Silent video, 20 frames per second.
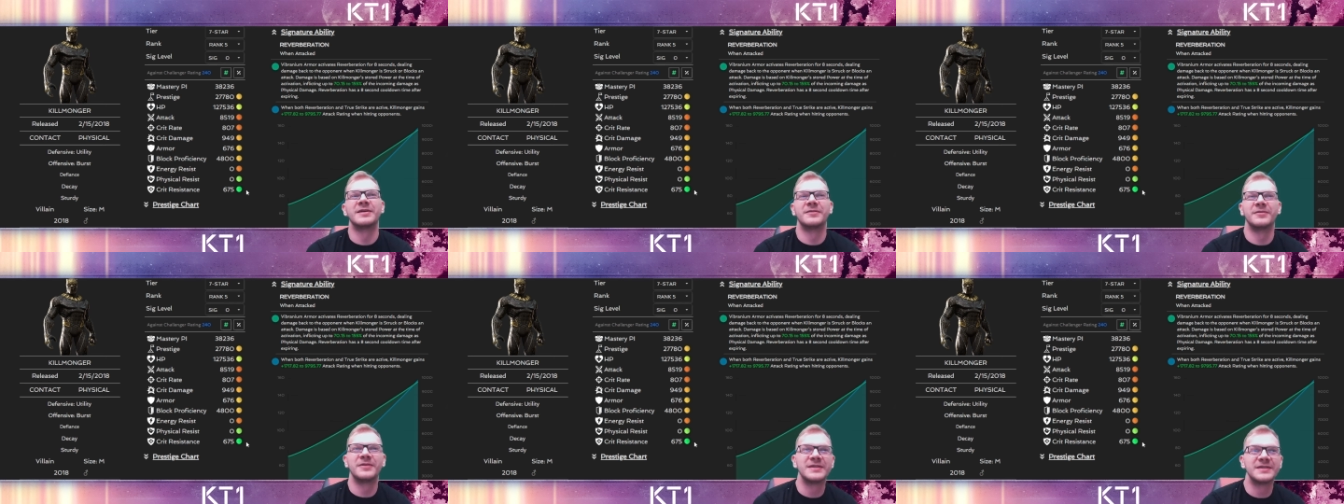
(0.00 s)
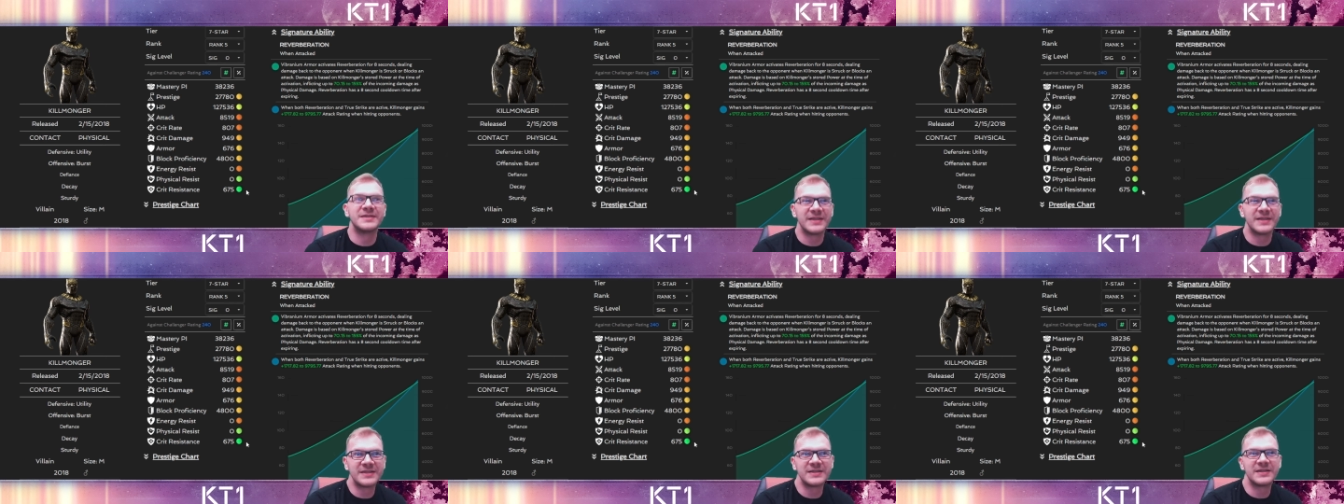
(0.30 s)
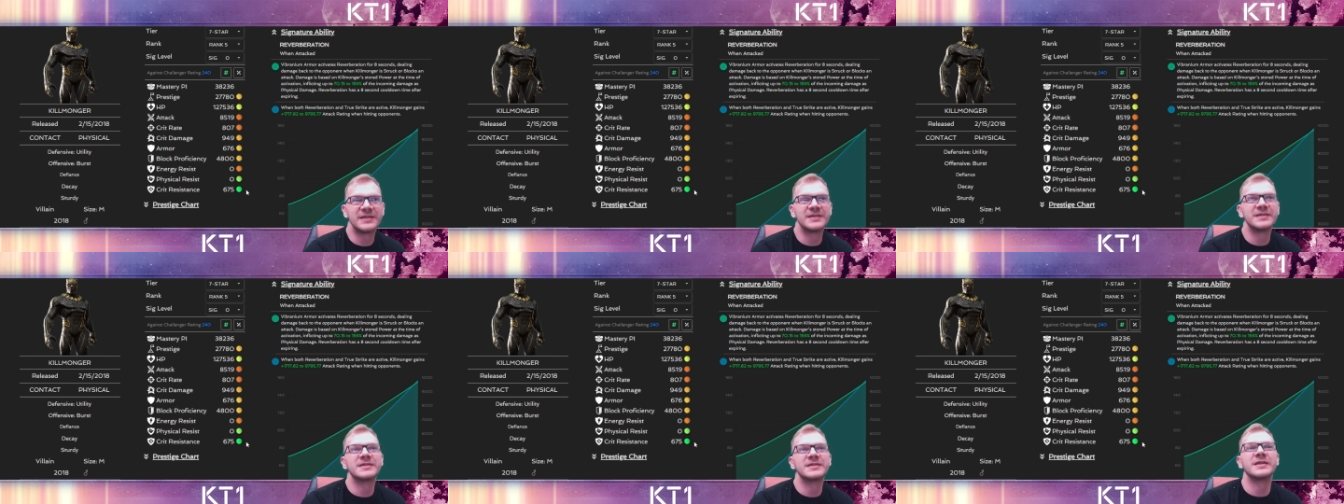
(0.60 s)

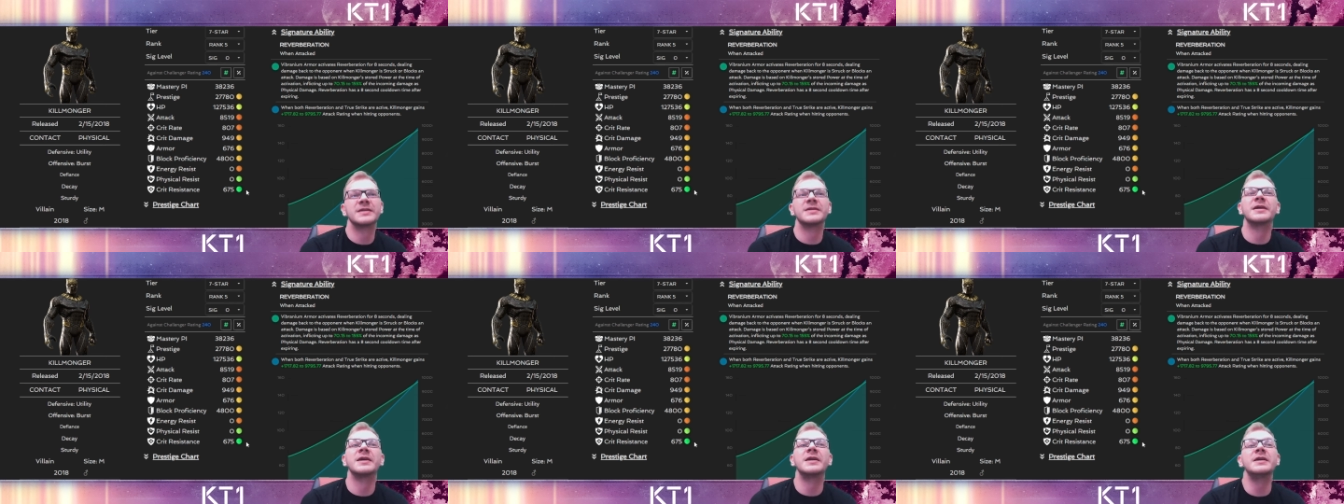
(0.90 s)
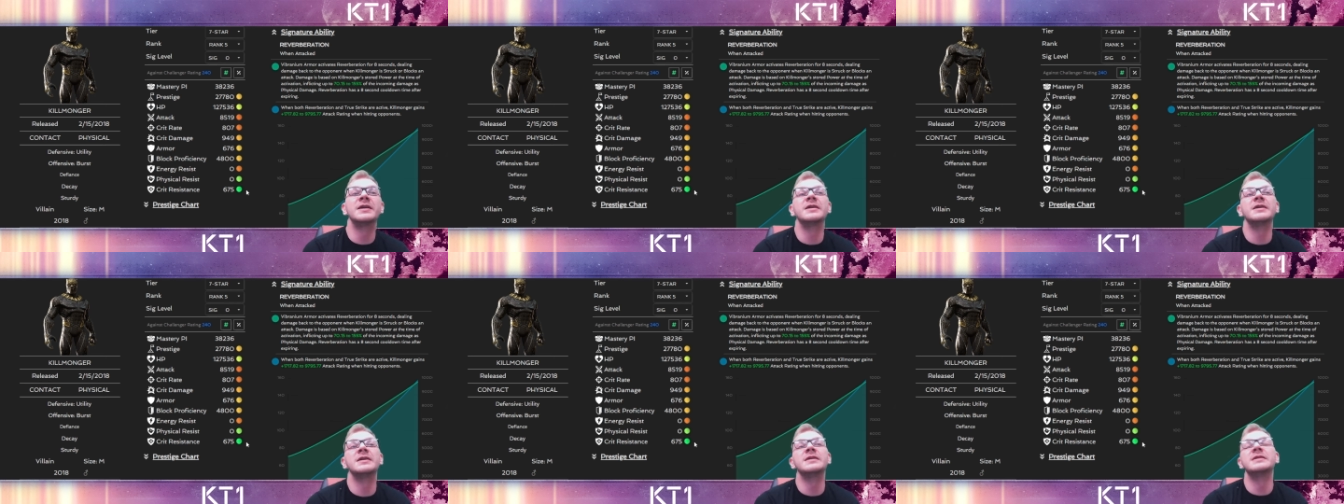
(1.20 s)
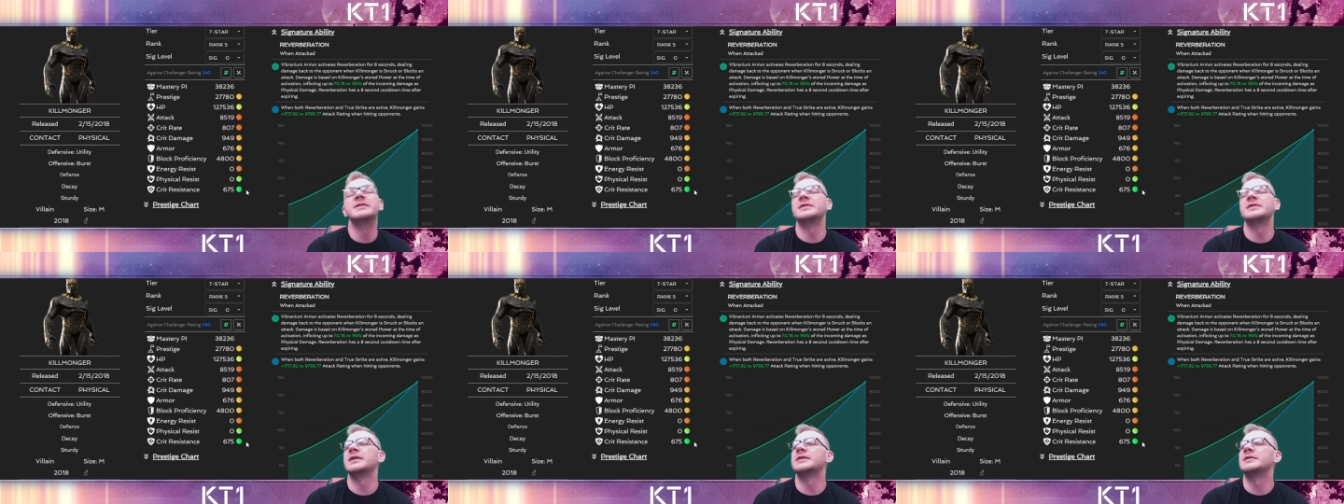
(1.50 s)
resistance and he
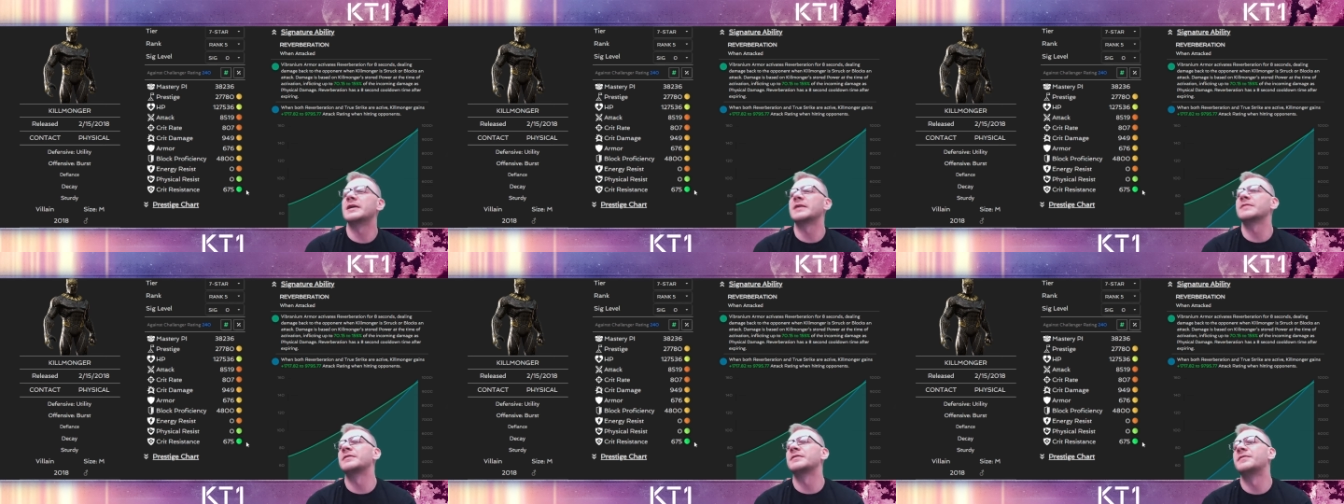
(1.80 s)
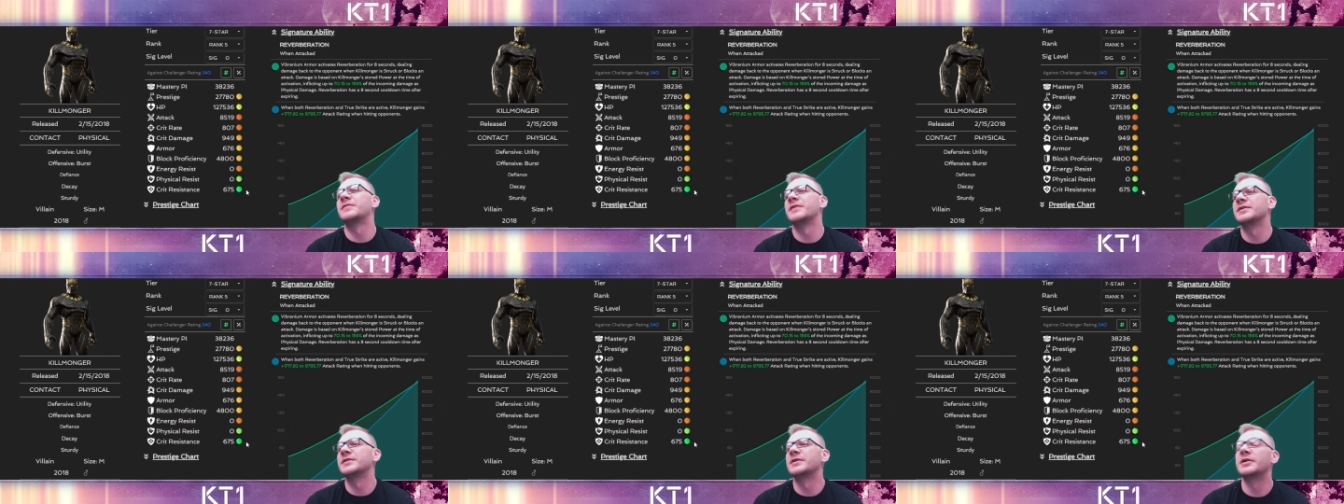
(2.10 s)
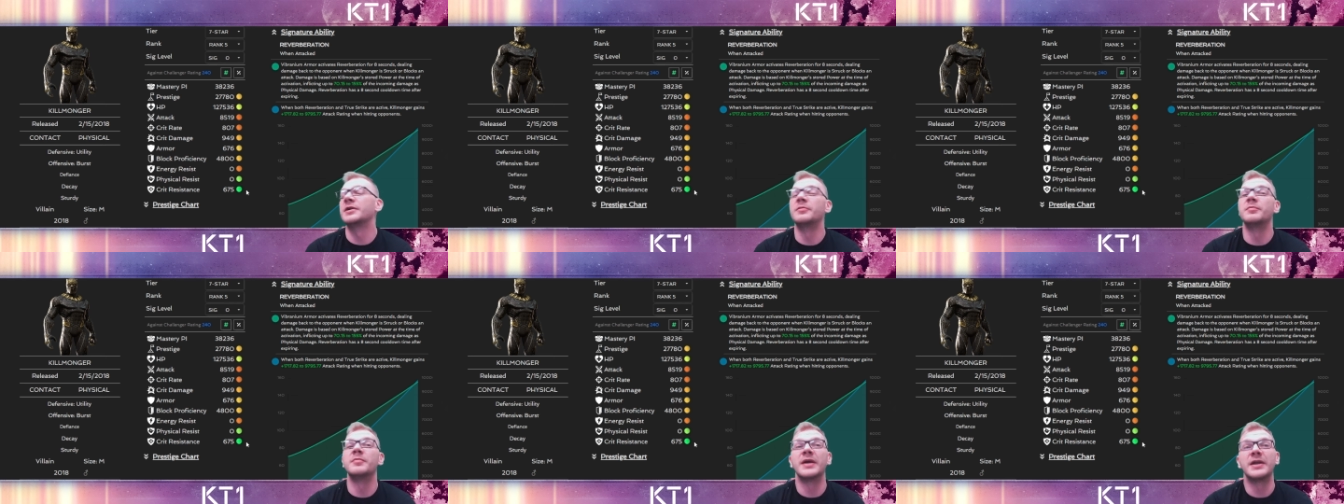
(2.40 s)
is a tough defender
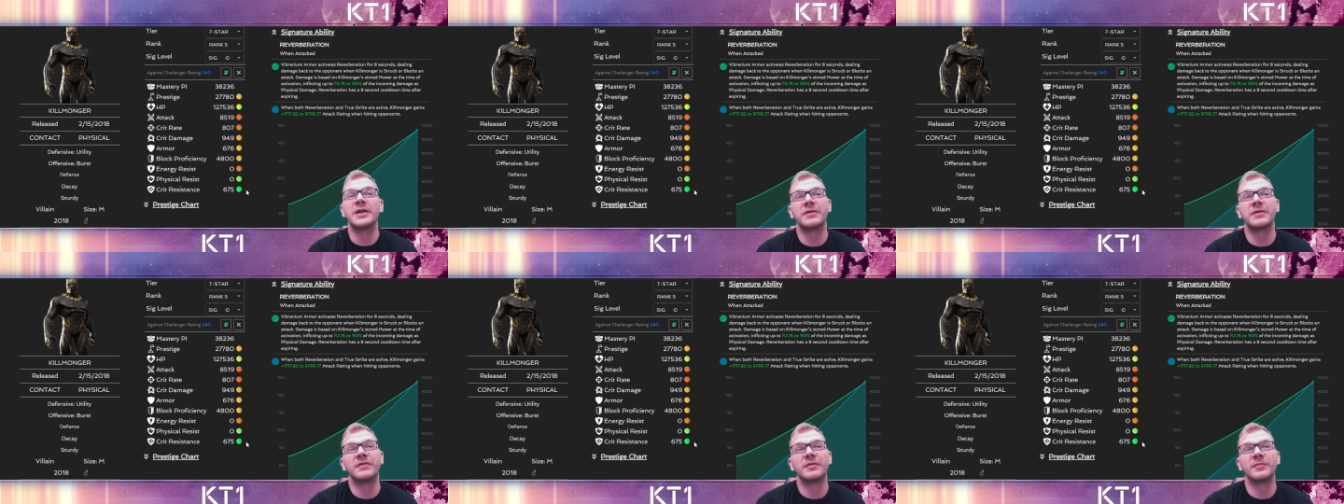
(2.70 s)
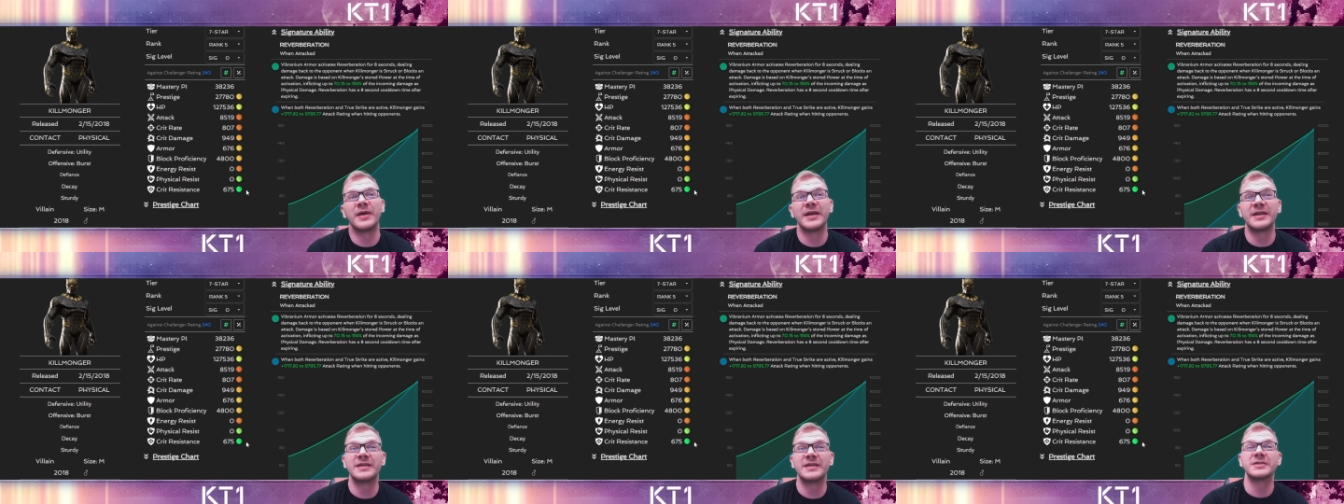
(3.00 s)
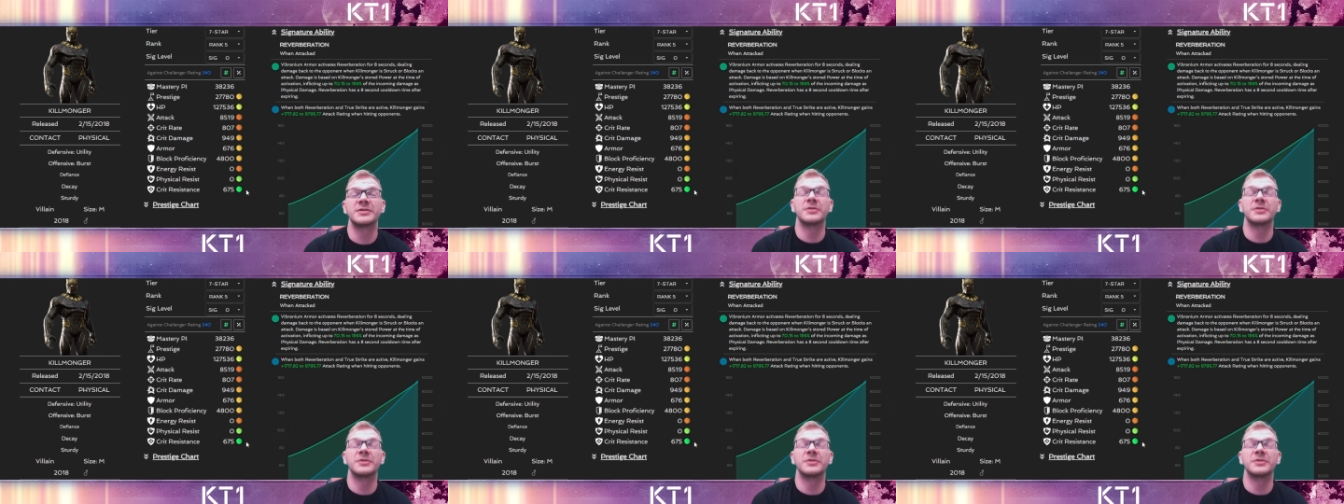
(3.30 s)
in many of the matters.